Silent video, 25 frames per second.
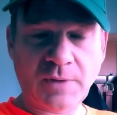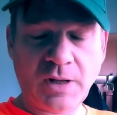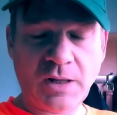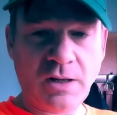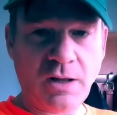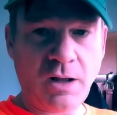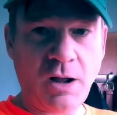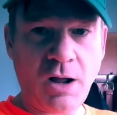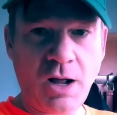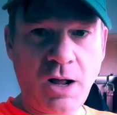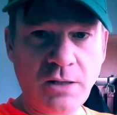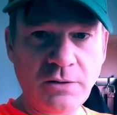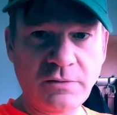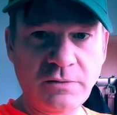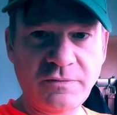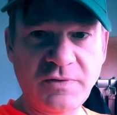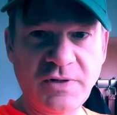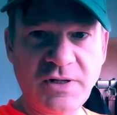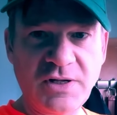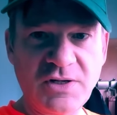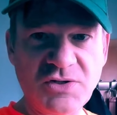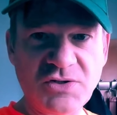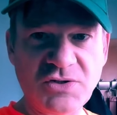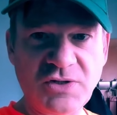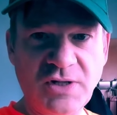All of
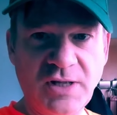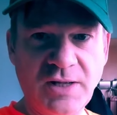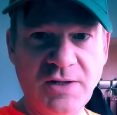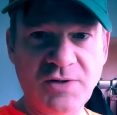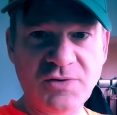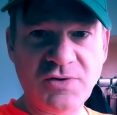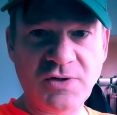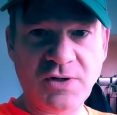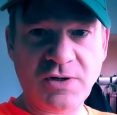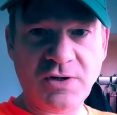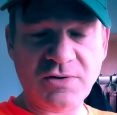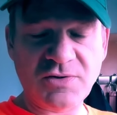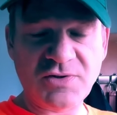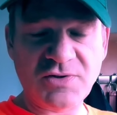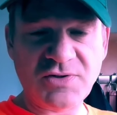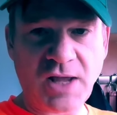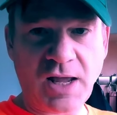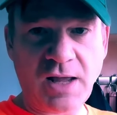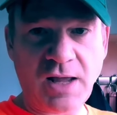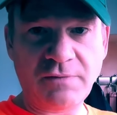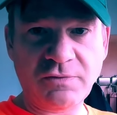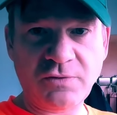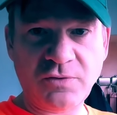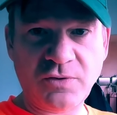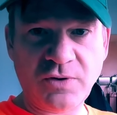these things that are
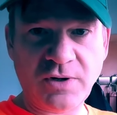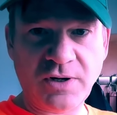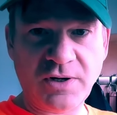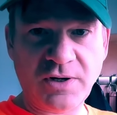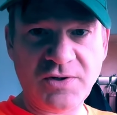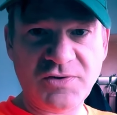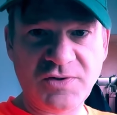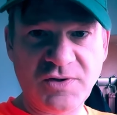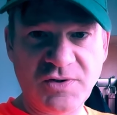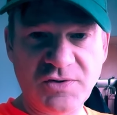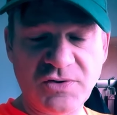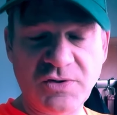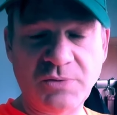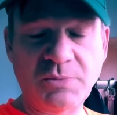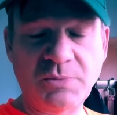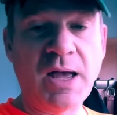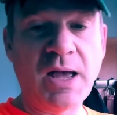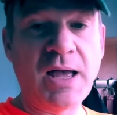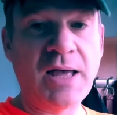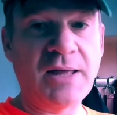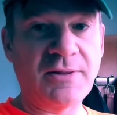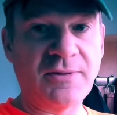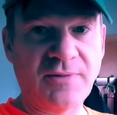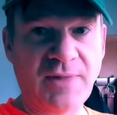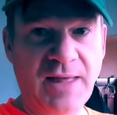self-criticism,
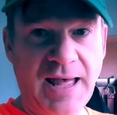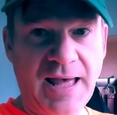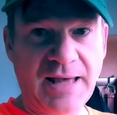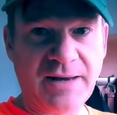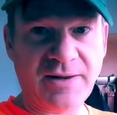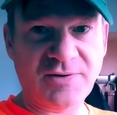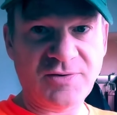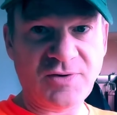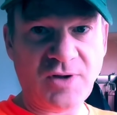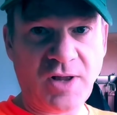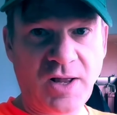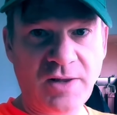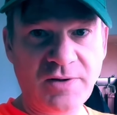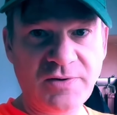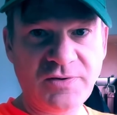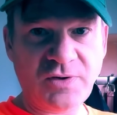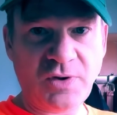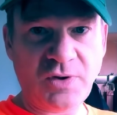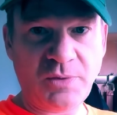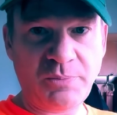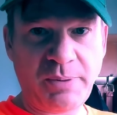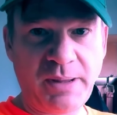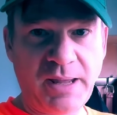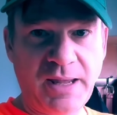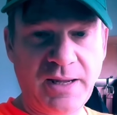that is
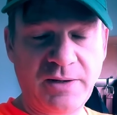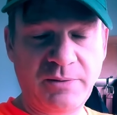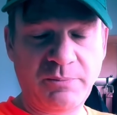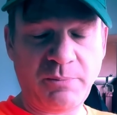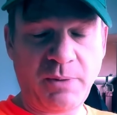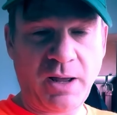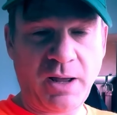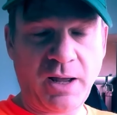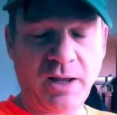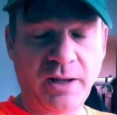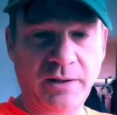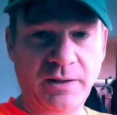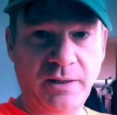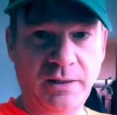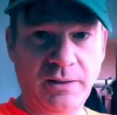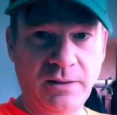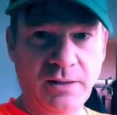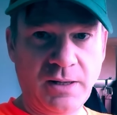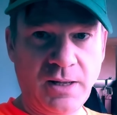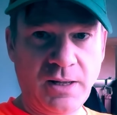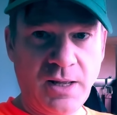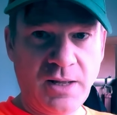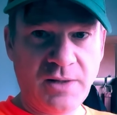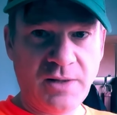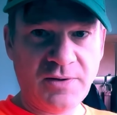also pain body.
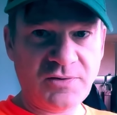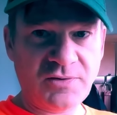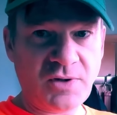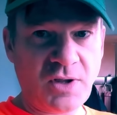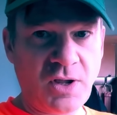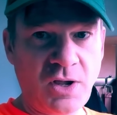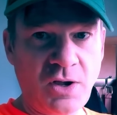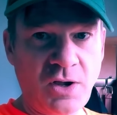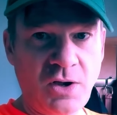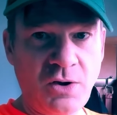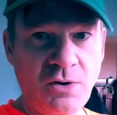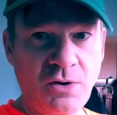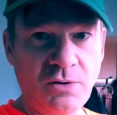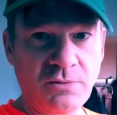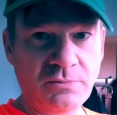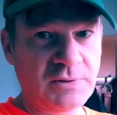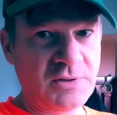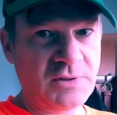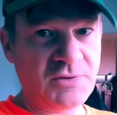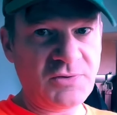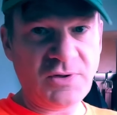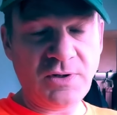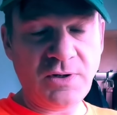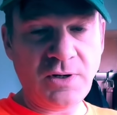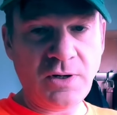So
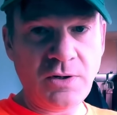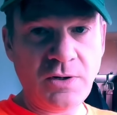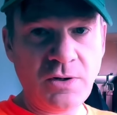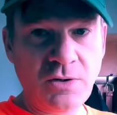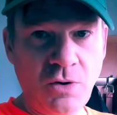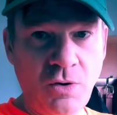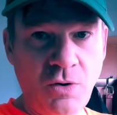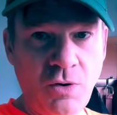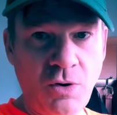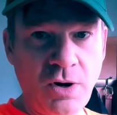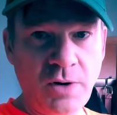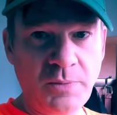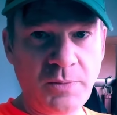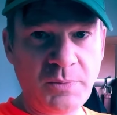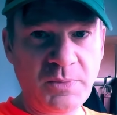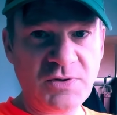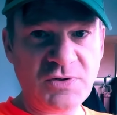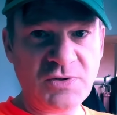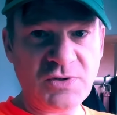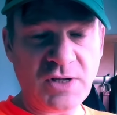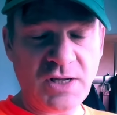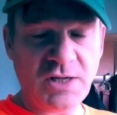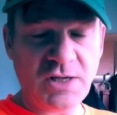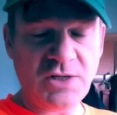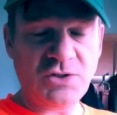it's an
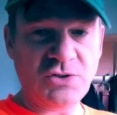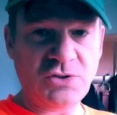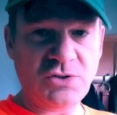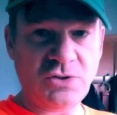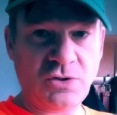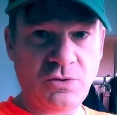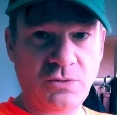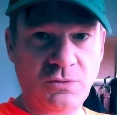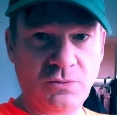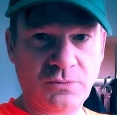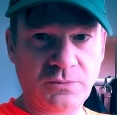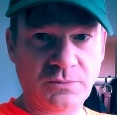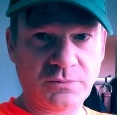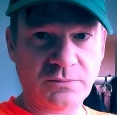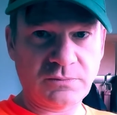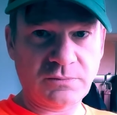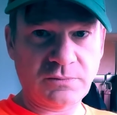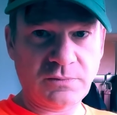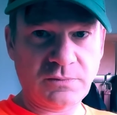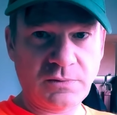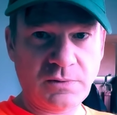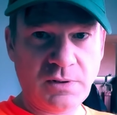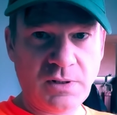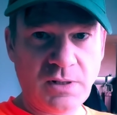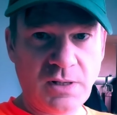enormous issue.
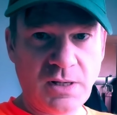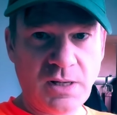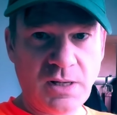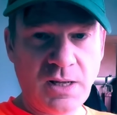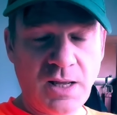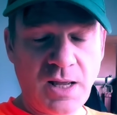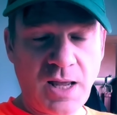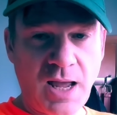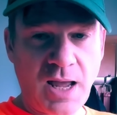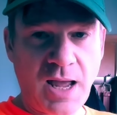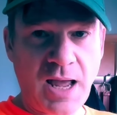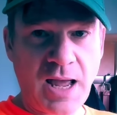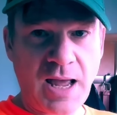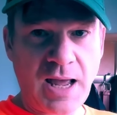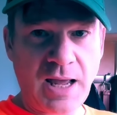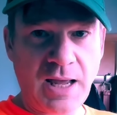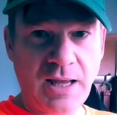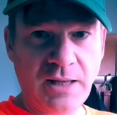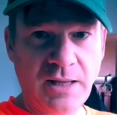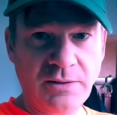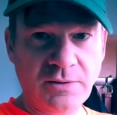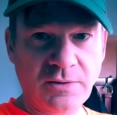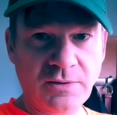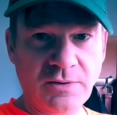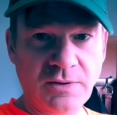
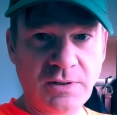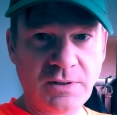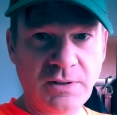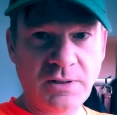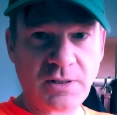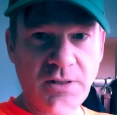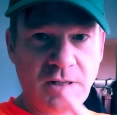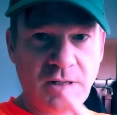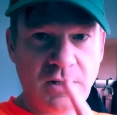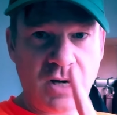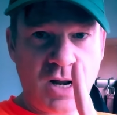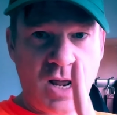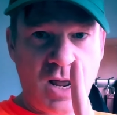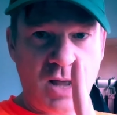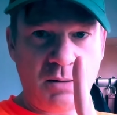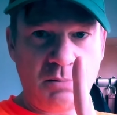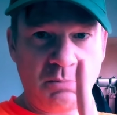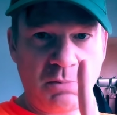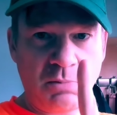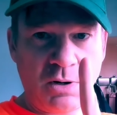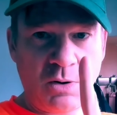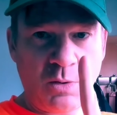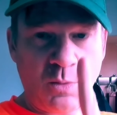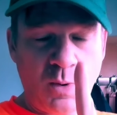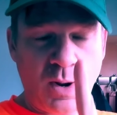And the
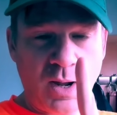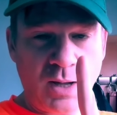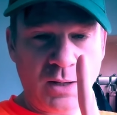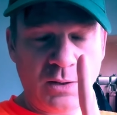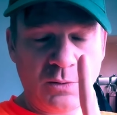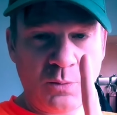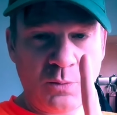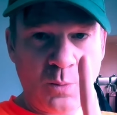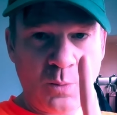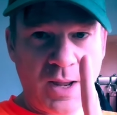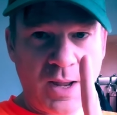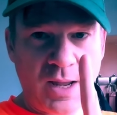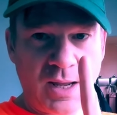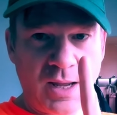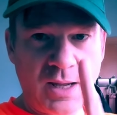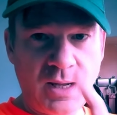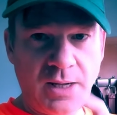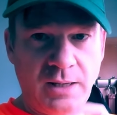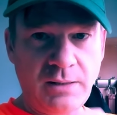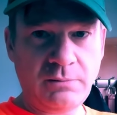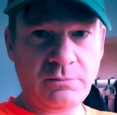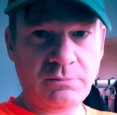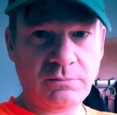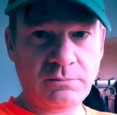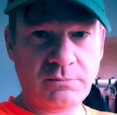number one
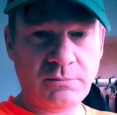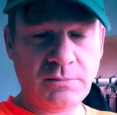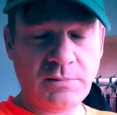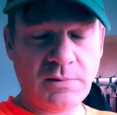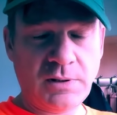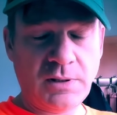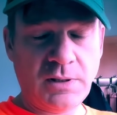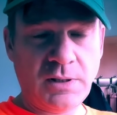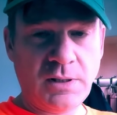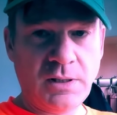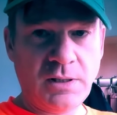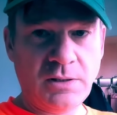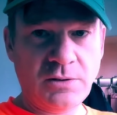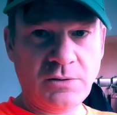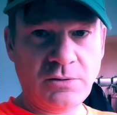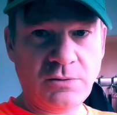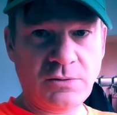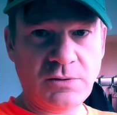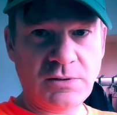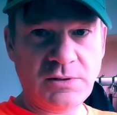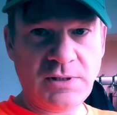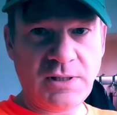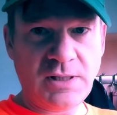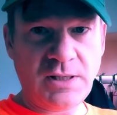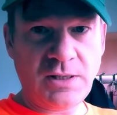way to
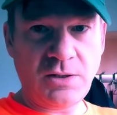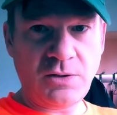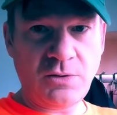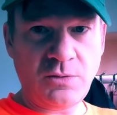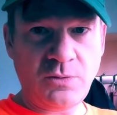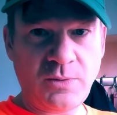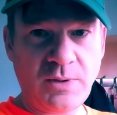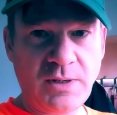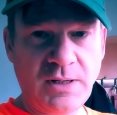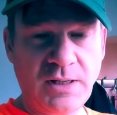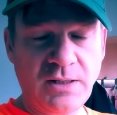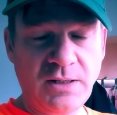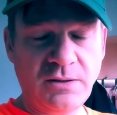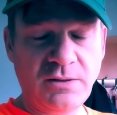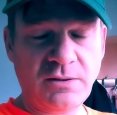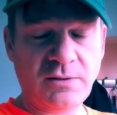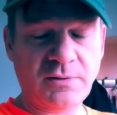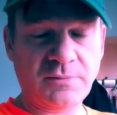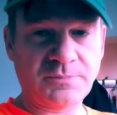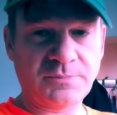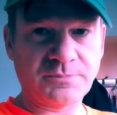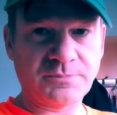deal with